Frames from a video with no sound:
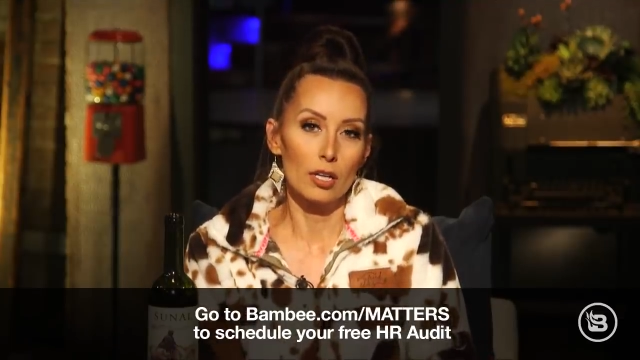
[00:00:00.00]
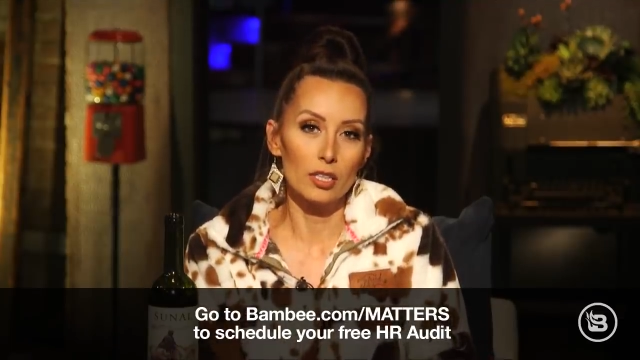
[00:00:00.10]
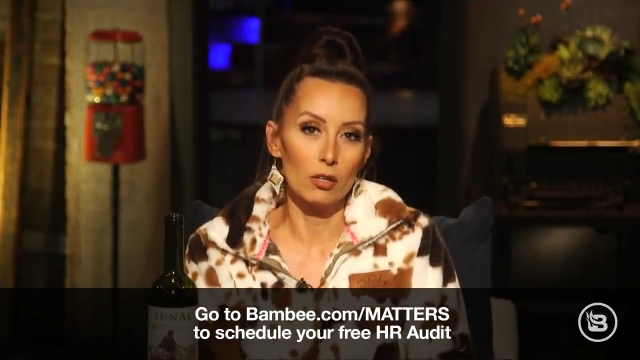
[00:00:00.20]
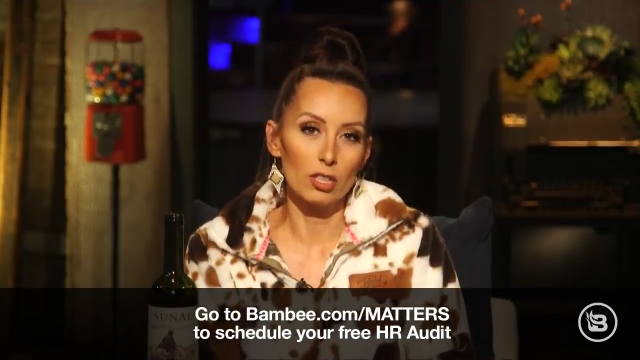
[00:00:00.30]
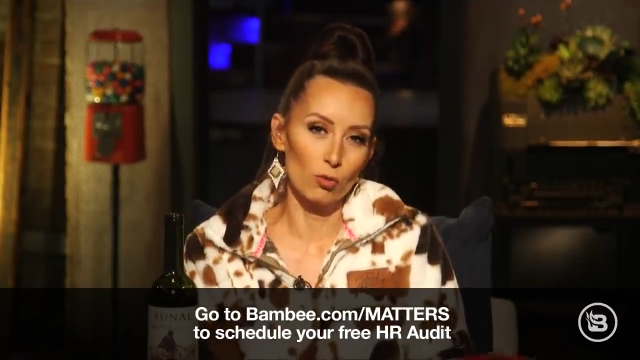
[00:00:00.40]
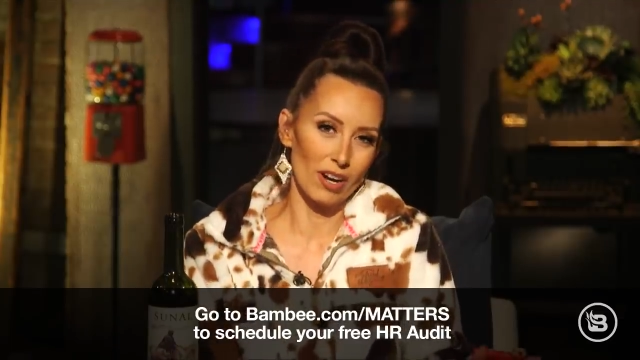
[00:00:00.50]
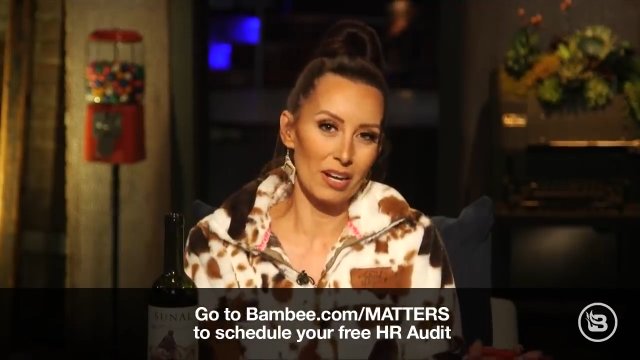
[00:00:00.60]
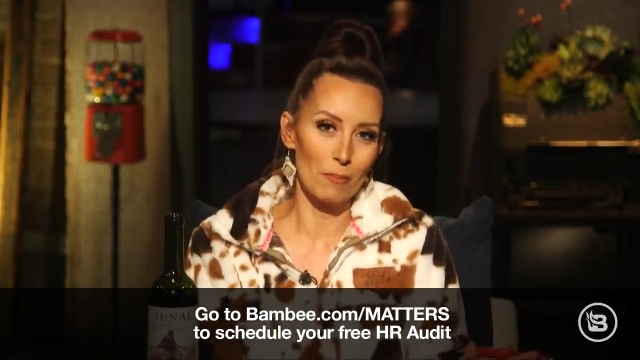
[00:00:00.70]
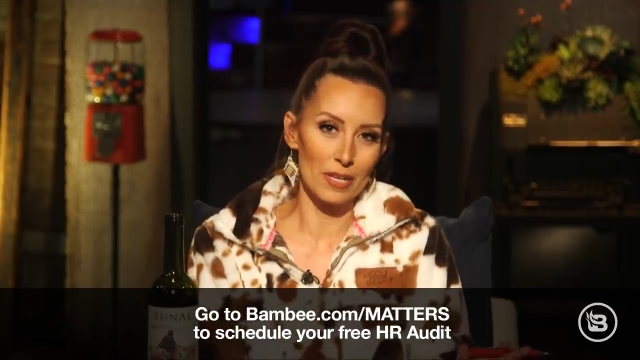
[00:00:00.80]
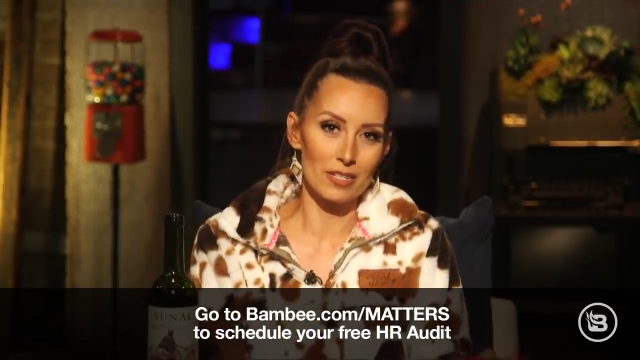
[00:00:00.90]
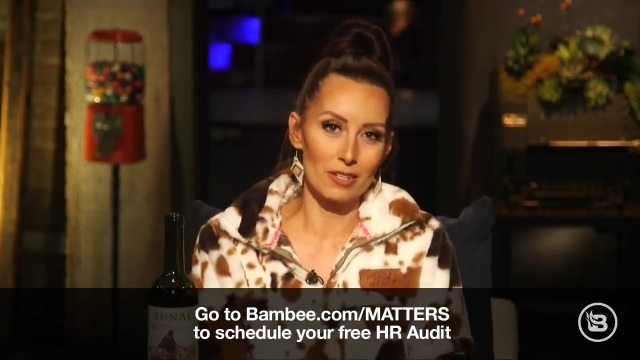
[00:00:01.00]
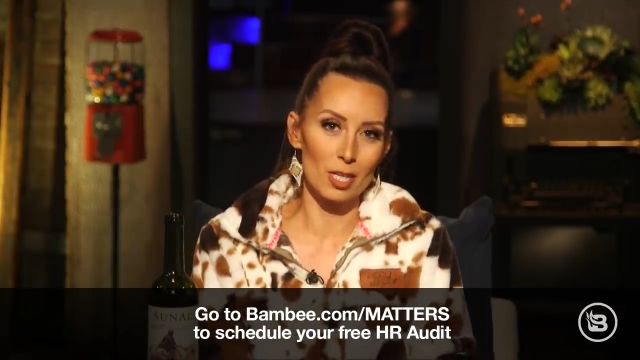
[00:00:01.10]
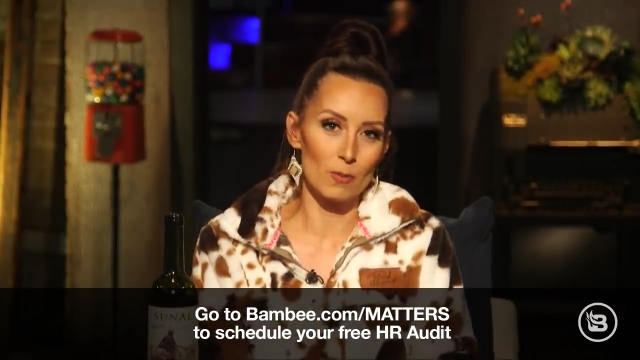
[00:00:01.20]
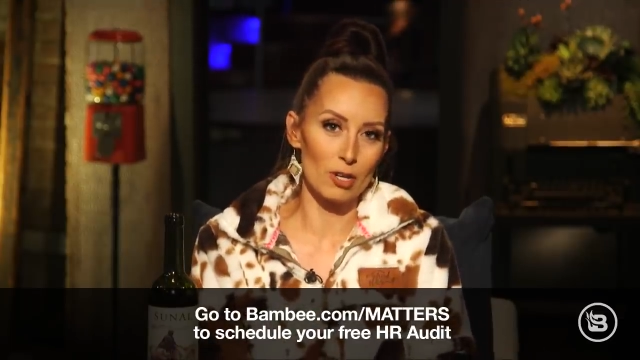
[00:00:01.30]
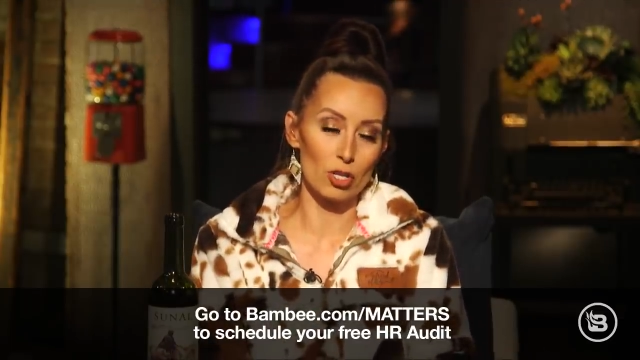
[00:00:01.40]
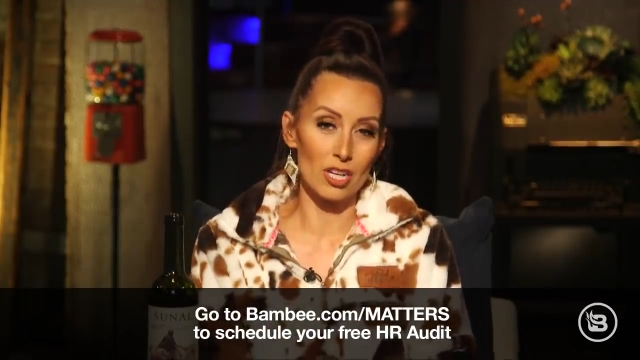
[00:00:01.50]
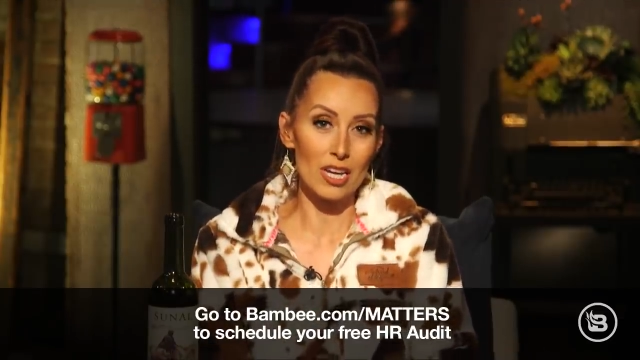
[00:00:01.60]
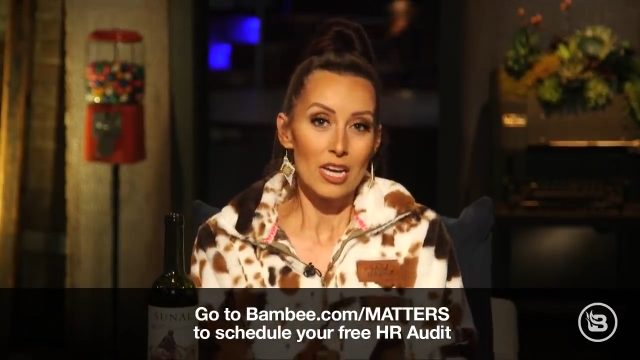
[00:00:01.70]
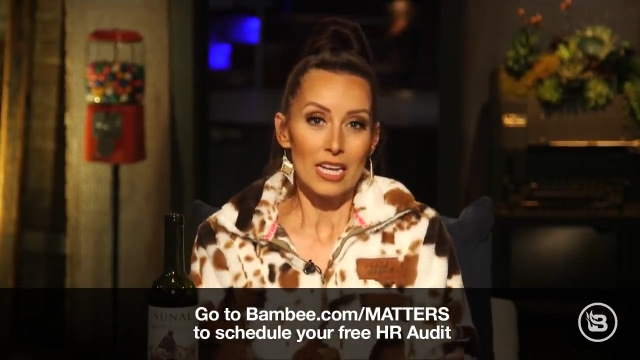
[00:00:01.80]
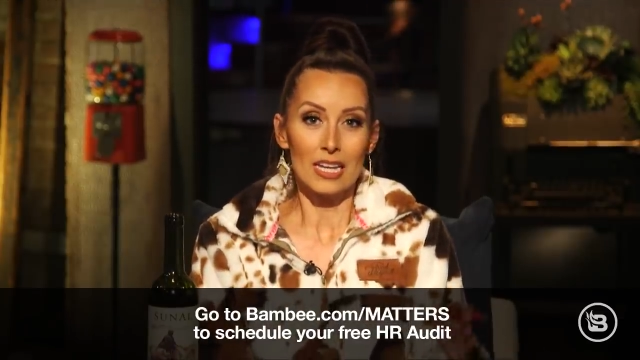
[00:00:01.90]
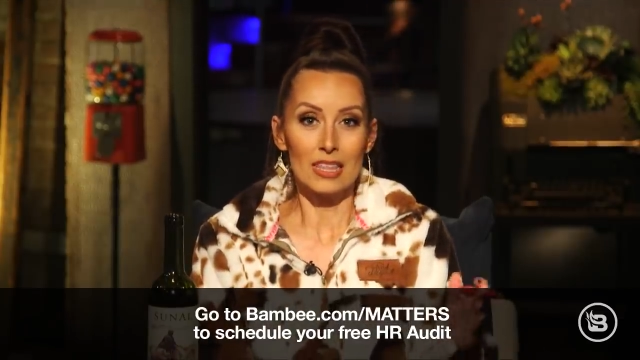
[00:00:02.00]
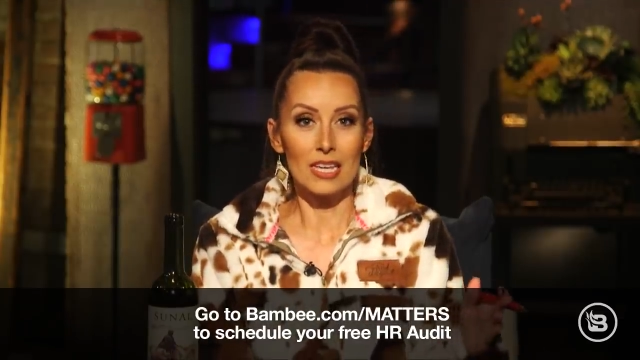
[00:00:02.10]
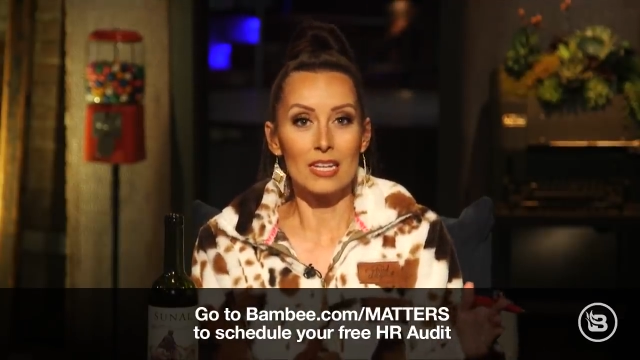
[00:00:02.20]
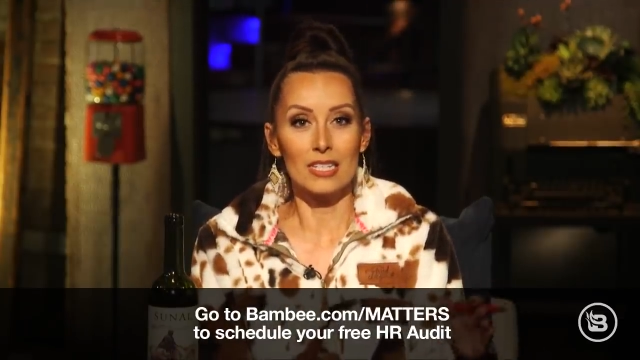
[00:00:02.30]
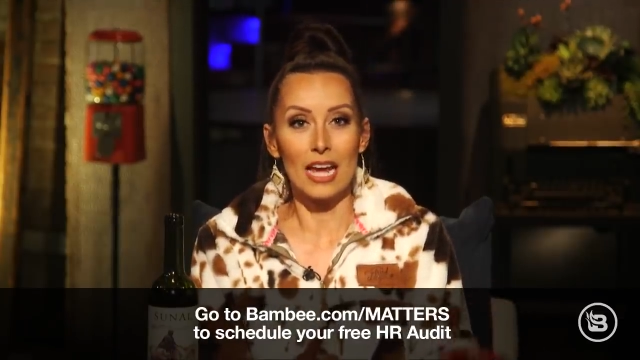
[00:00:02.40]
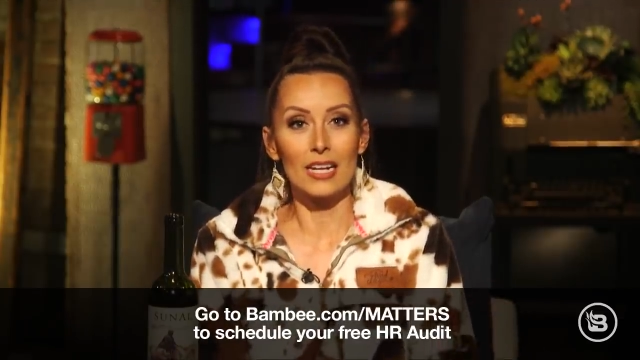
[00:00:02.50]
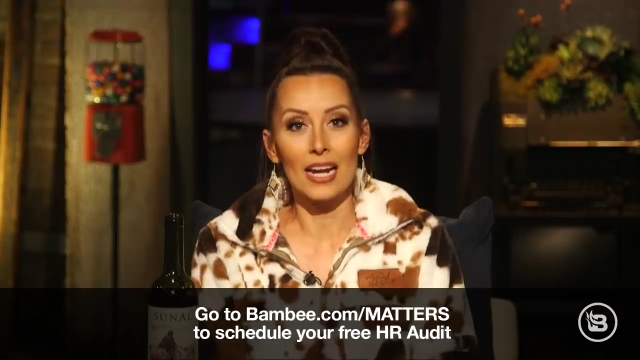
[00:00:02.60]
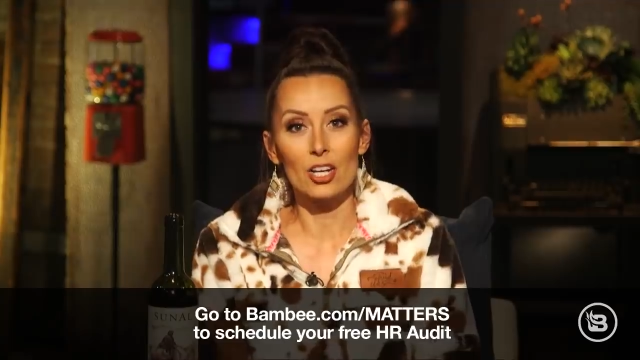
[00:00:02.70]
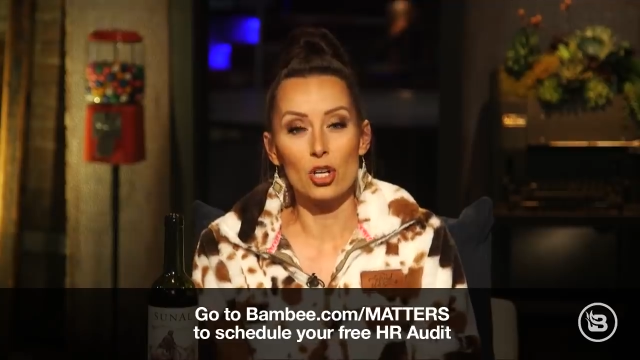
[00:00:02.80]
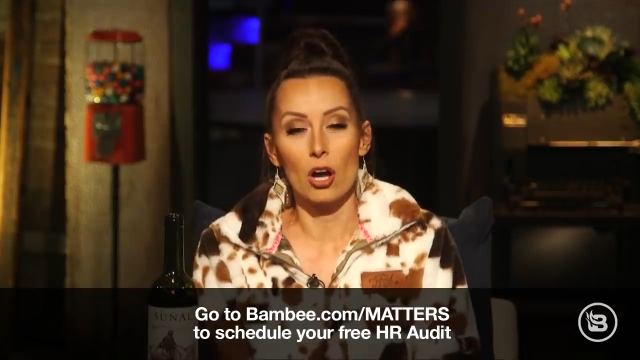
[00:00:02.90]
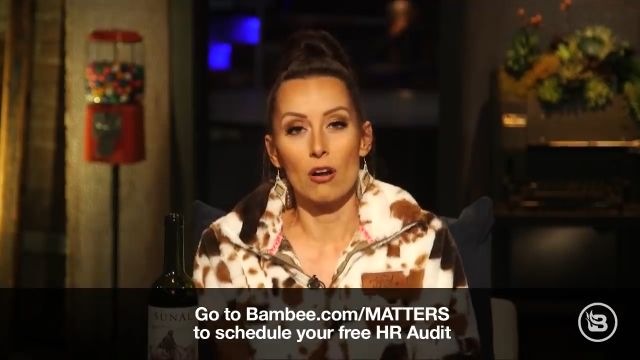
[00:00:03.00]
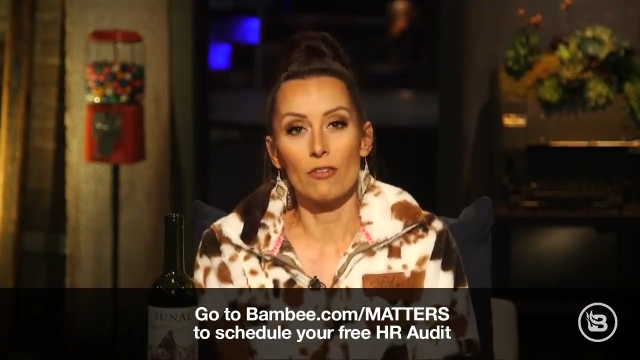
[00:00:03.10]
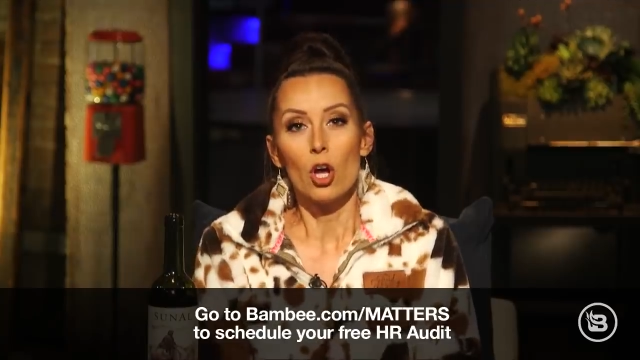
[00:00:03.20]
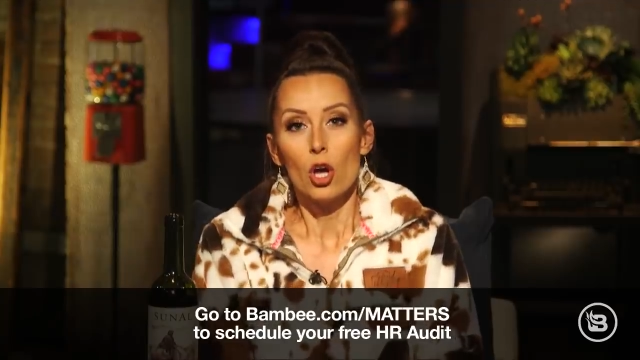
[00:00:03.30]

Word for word: you know, you're running a business, especially in the day and age of